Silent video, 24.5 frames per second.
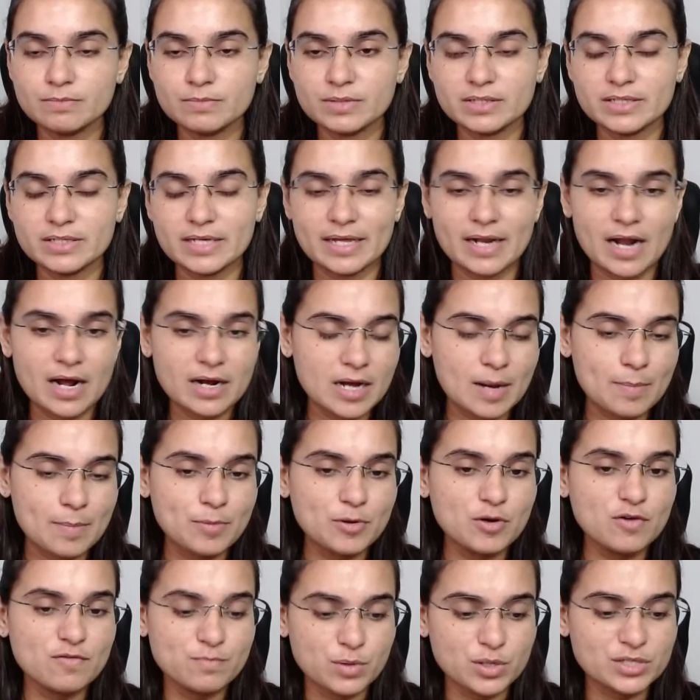there are a
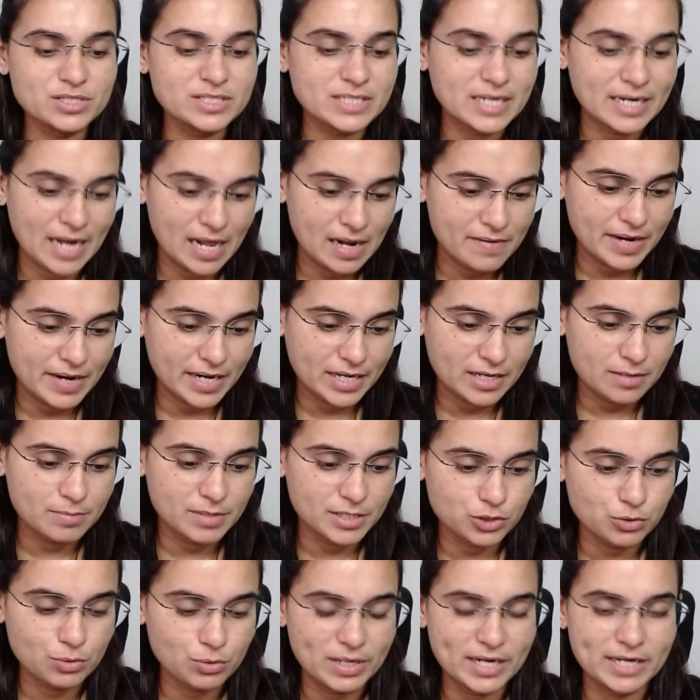couple of books that I'll
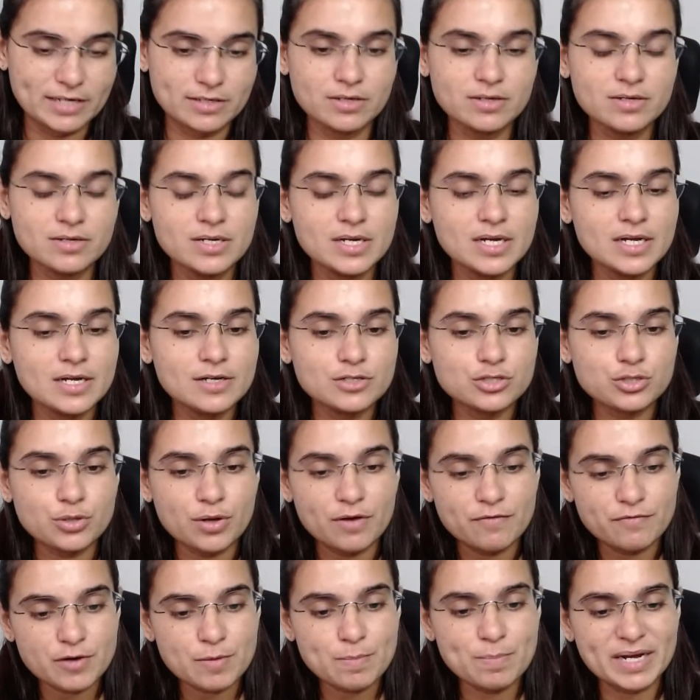recommend you later. So
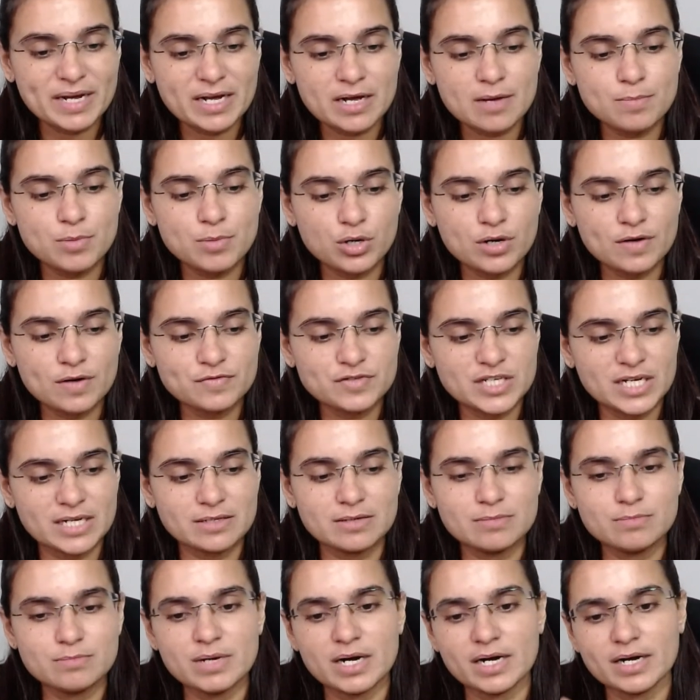if you pick a book of
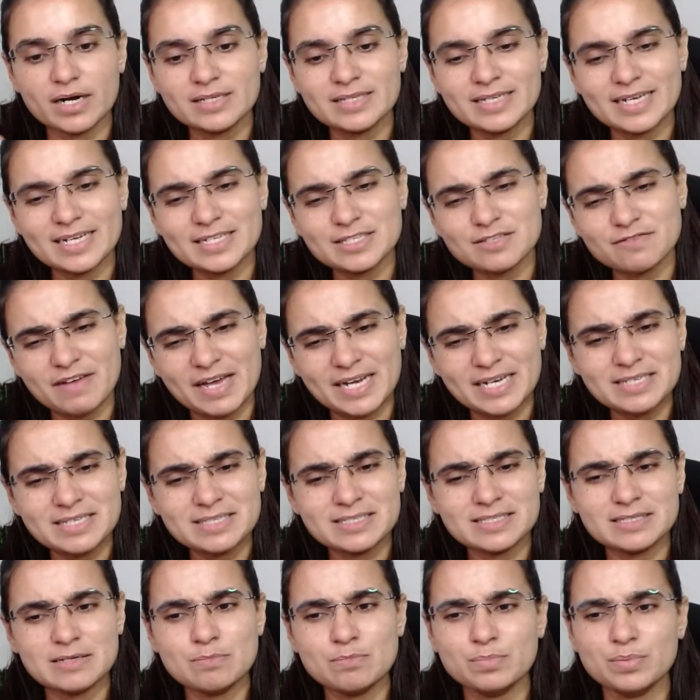Chetan Bhagat, it's very
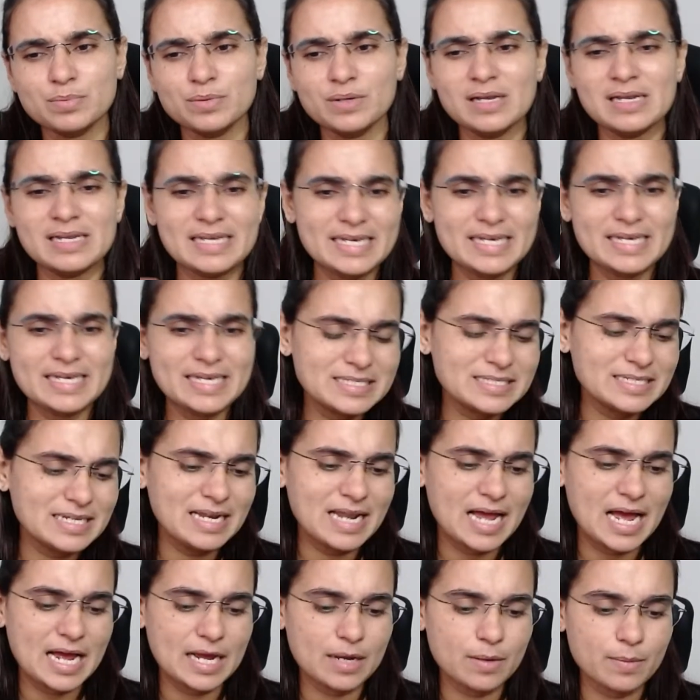simple, easy
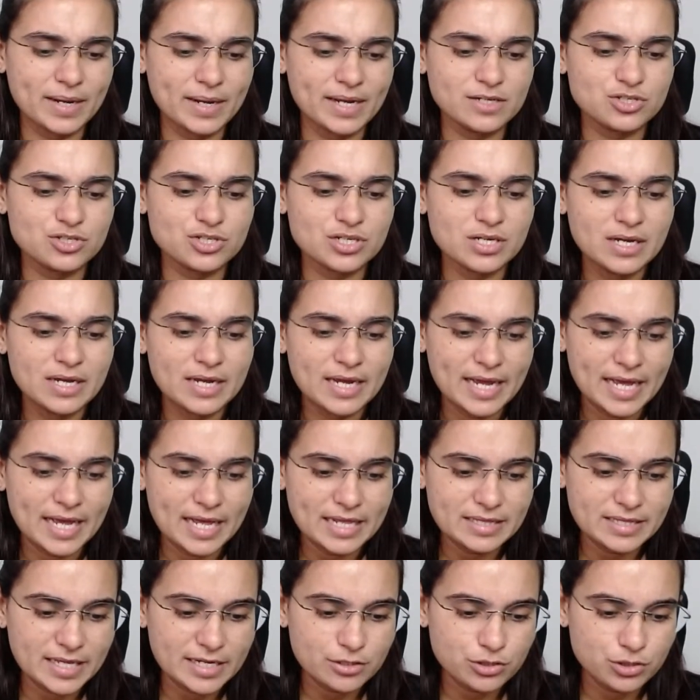language,
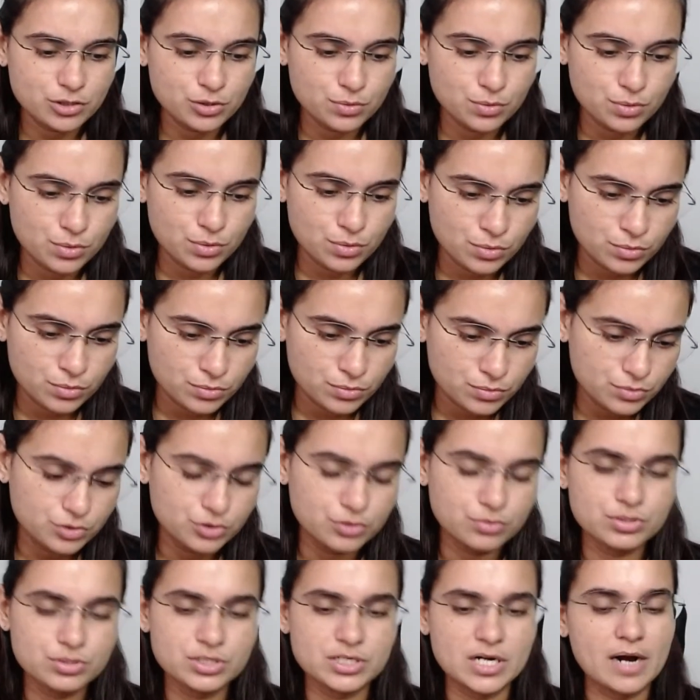and then
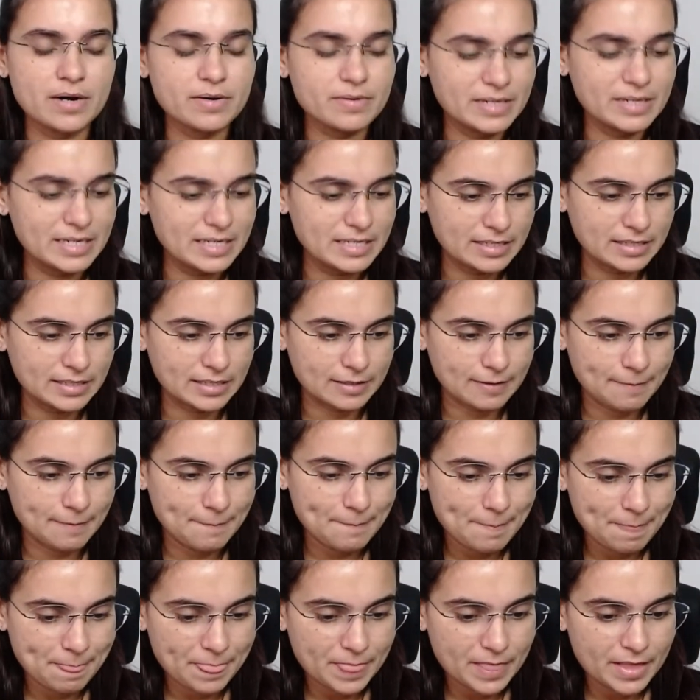you start reading it.
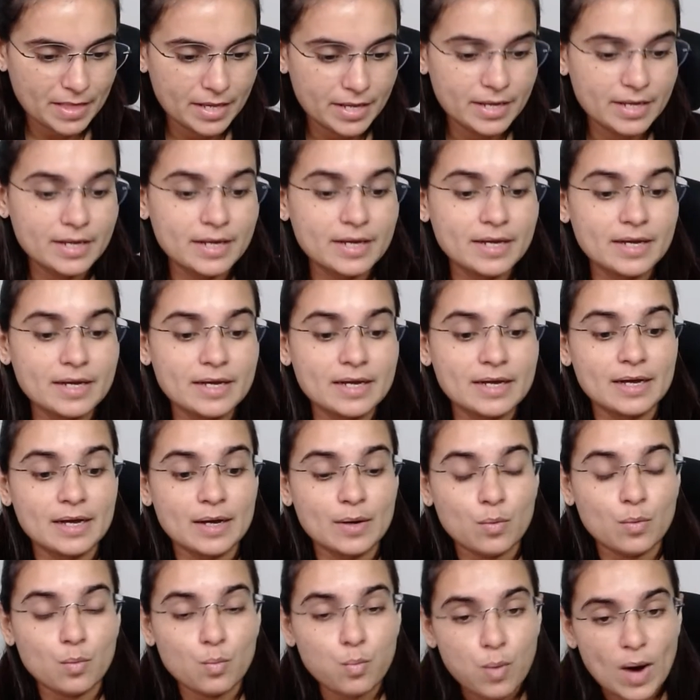
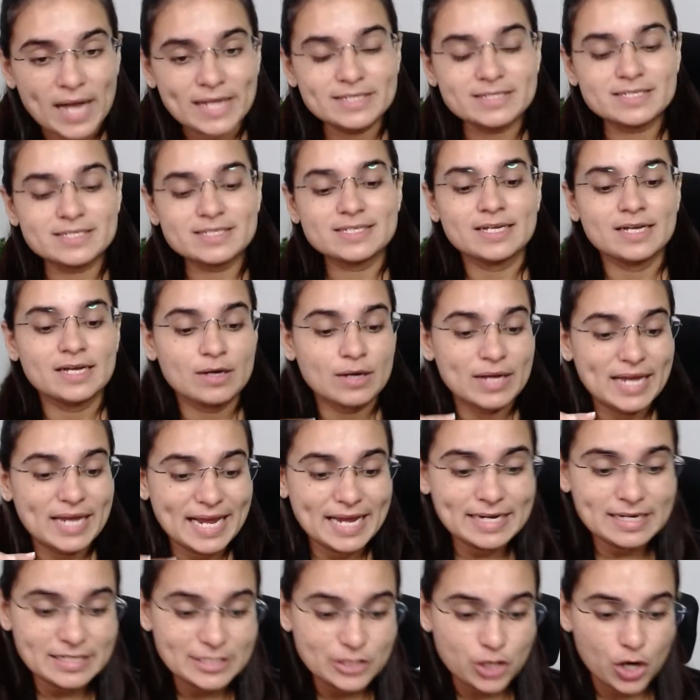Once
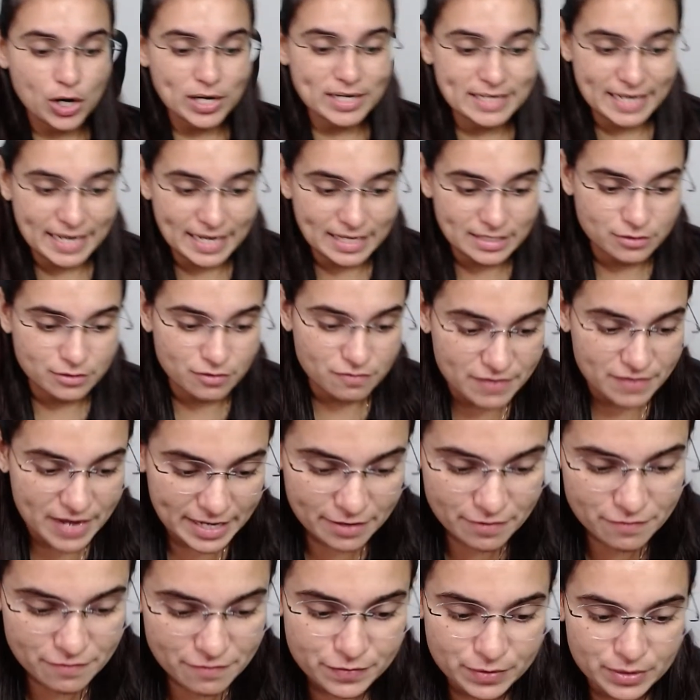in your day, the
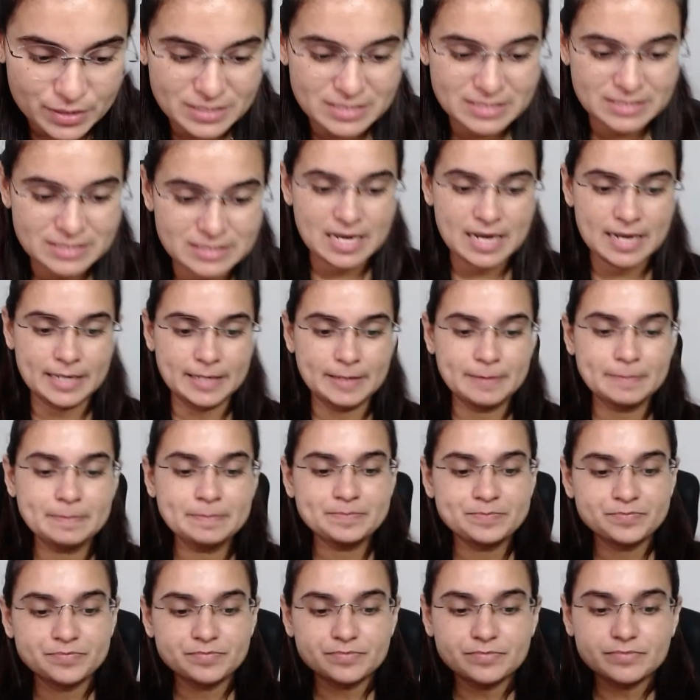very first time